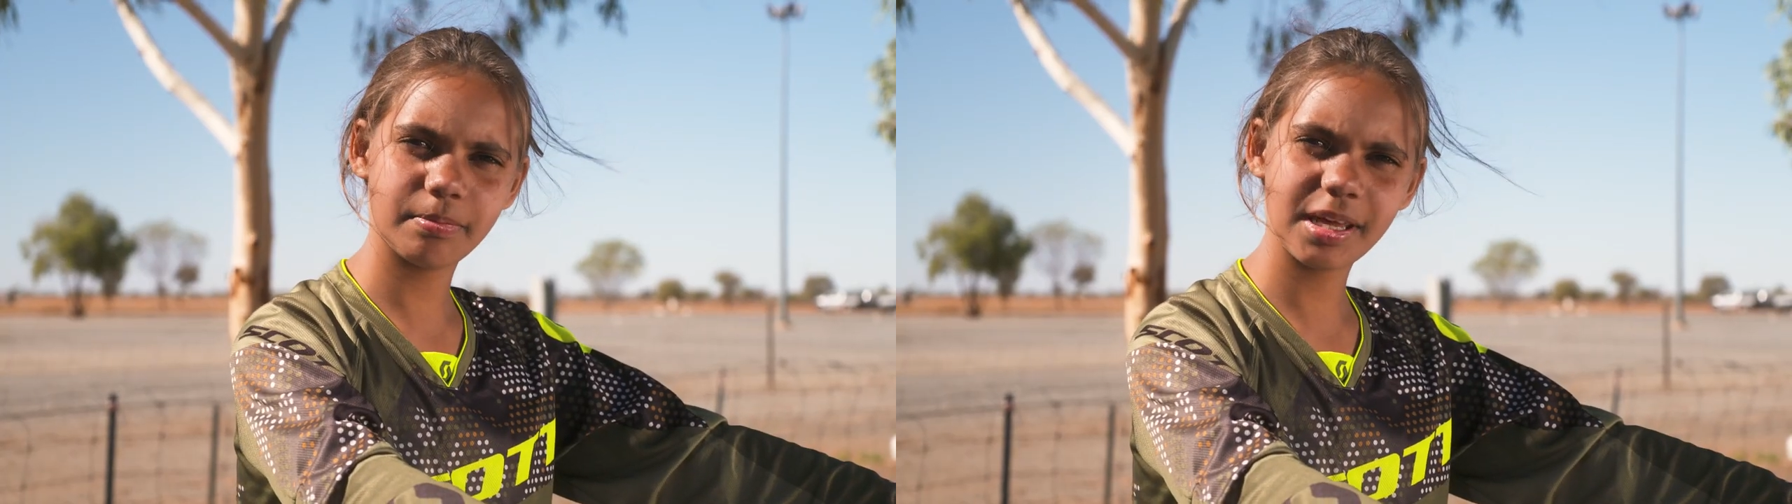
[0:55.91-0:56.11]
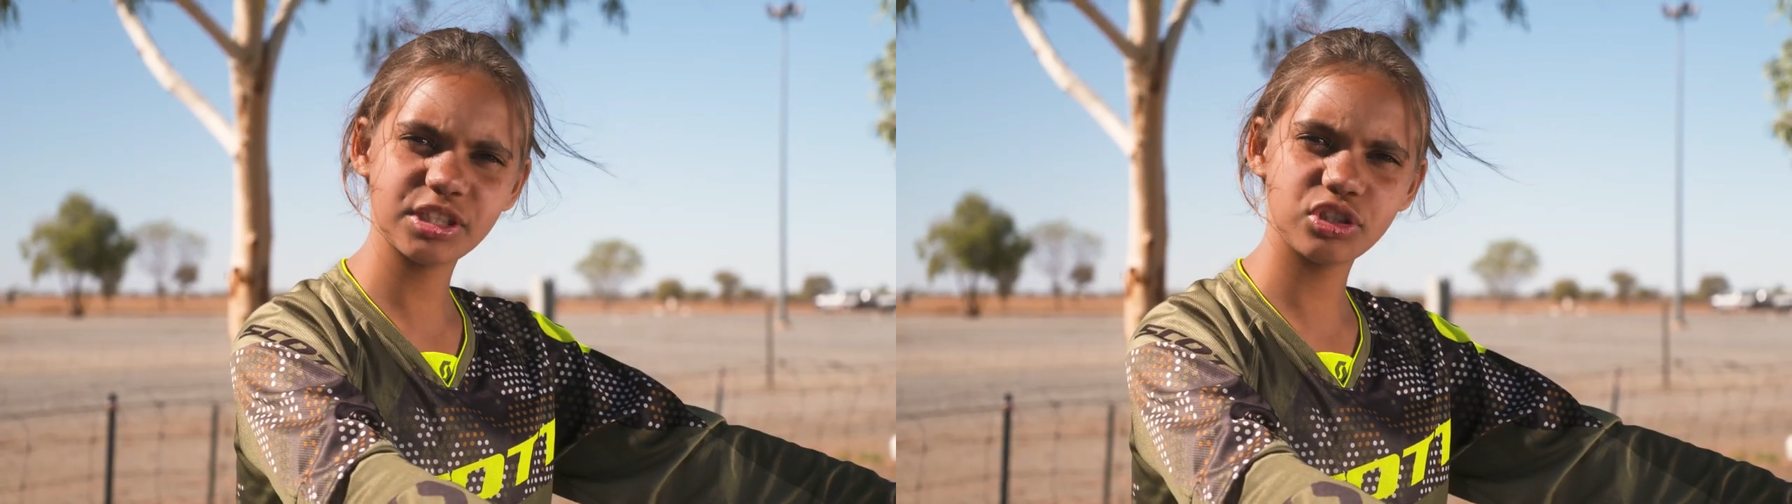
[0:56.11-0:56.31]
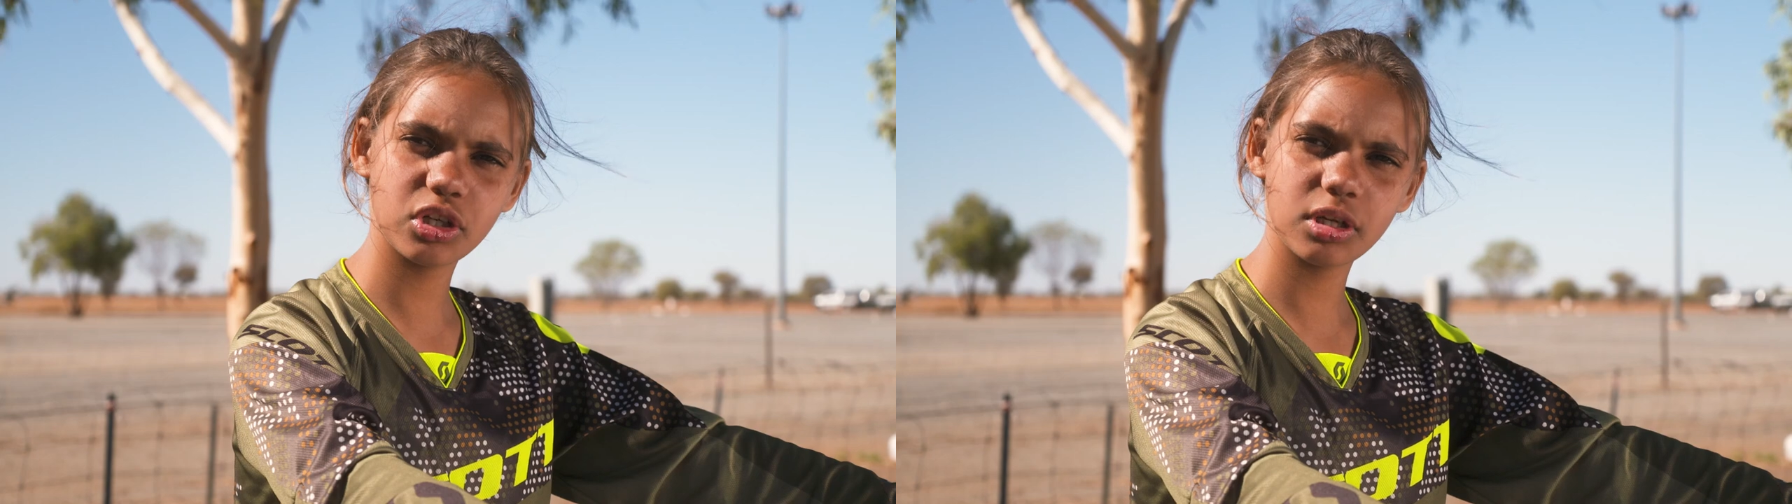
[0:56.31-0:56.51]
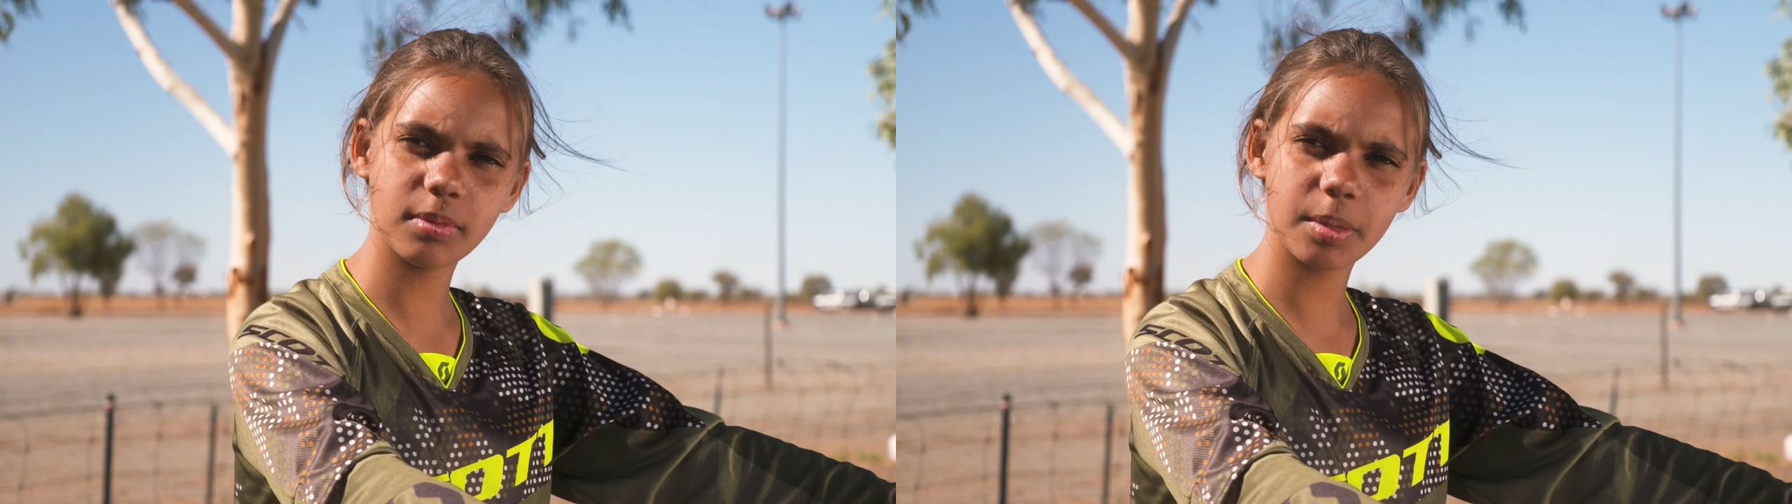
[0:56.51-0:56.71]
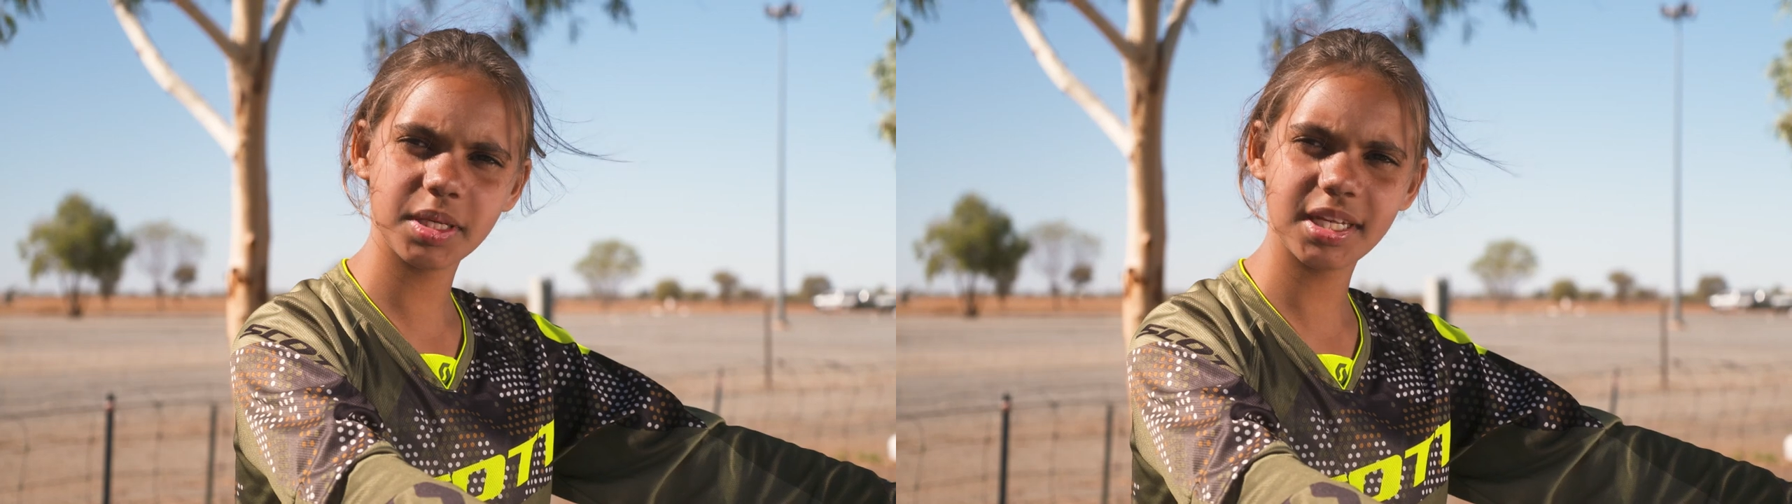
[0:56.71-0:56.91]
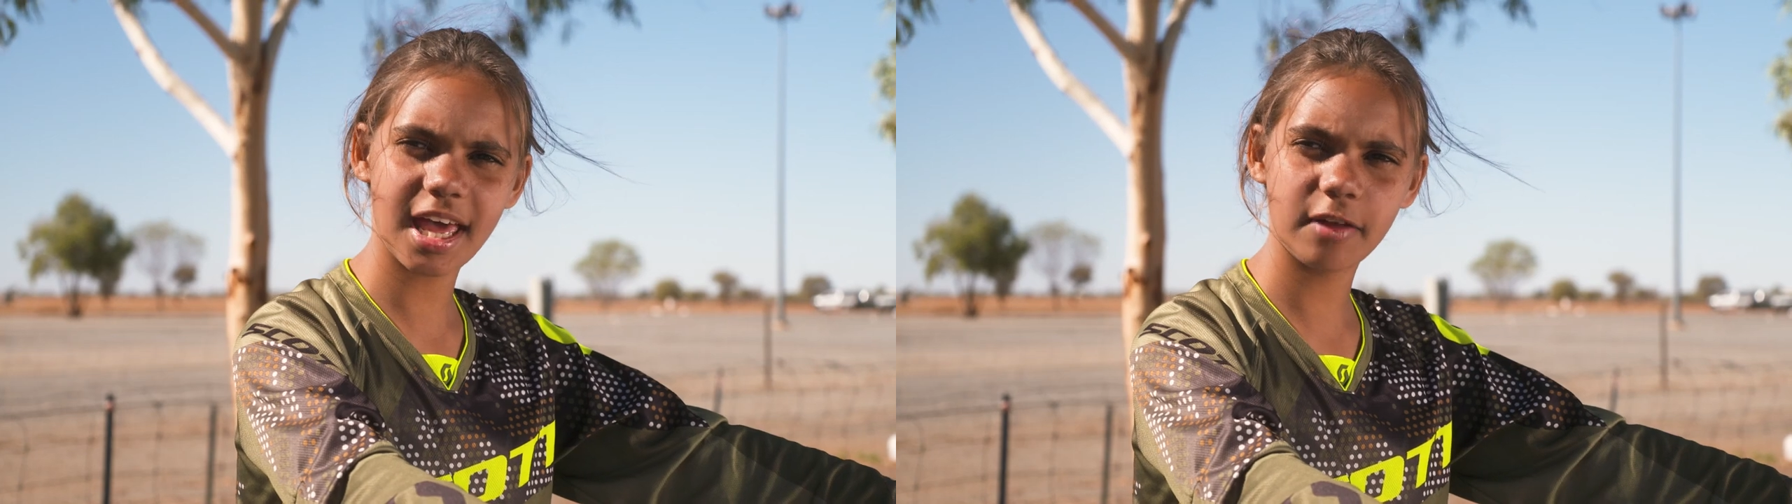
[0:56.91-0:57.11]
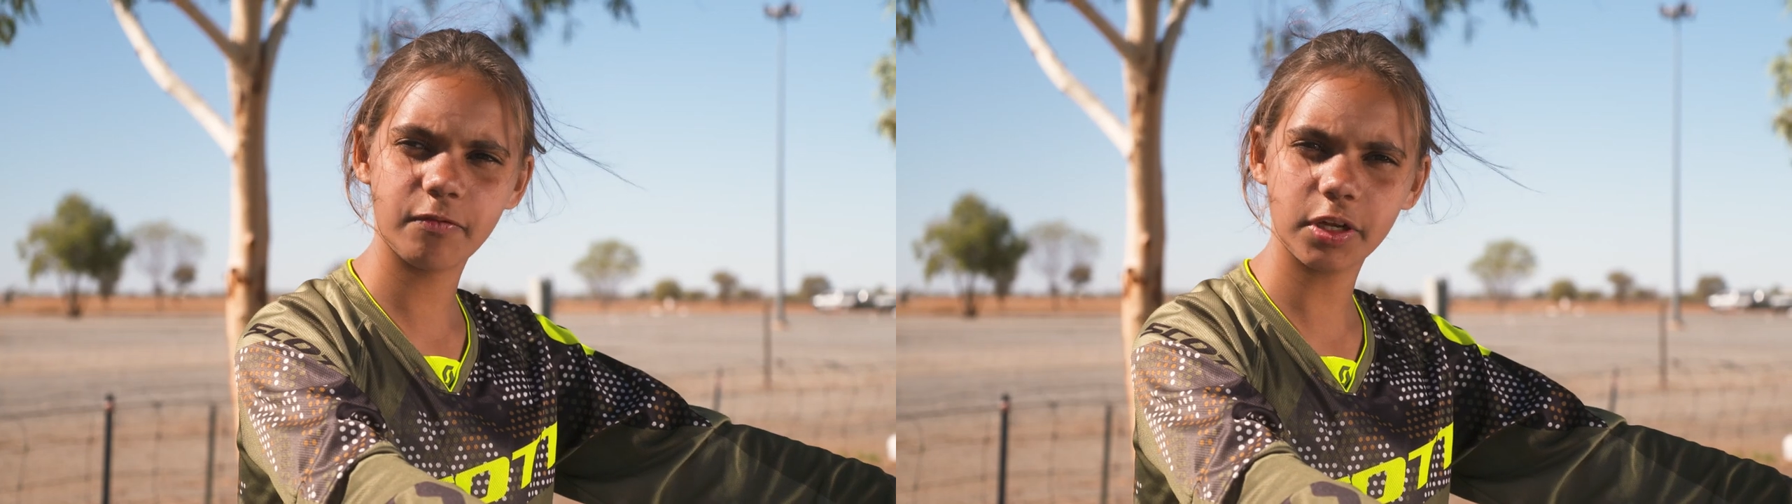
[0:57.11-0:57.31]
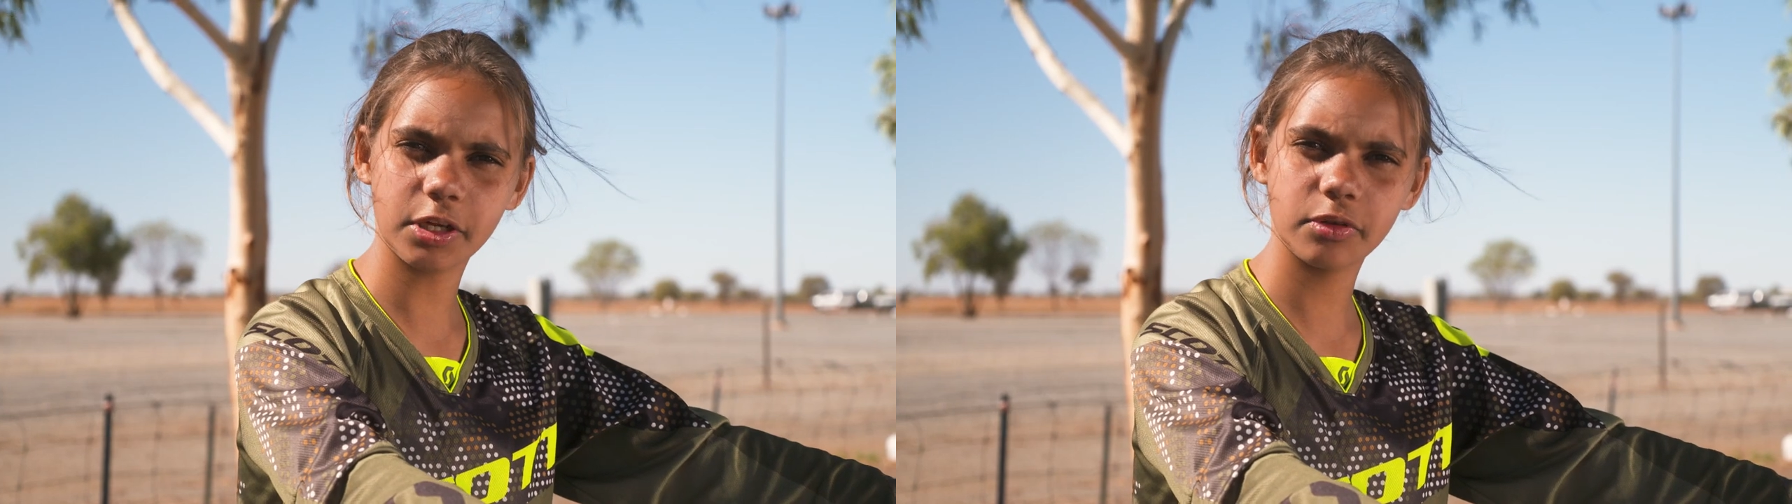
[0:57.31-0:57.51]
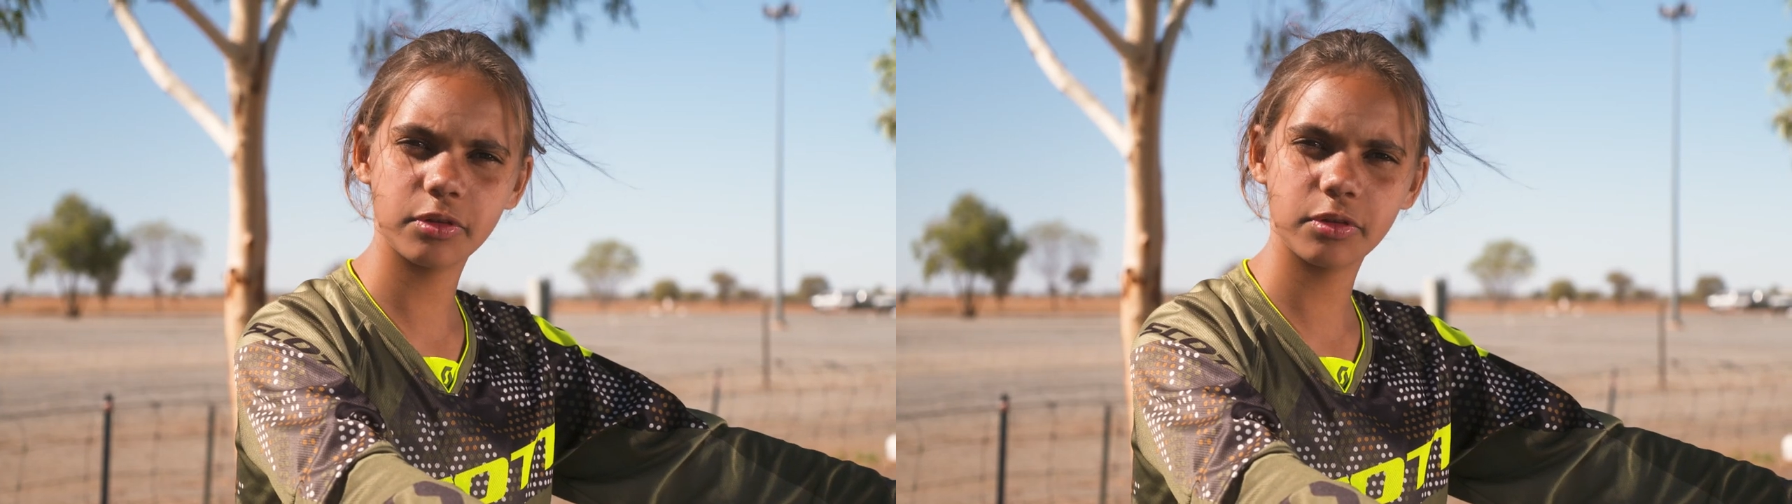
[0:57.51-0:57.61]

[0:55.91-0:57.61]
make sure your mum and dad follow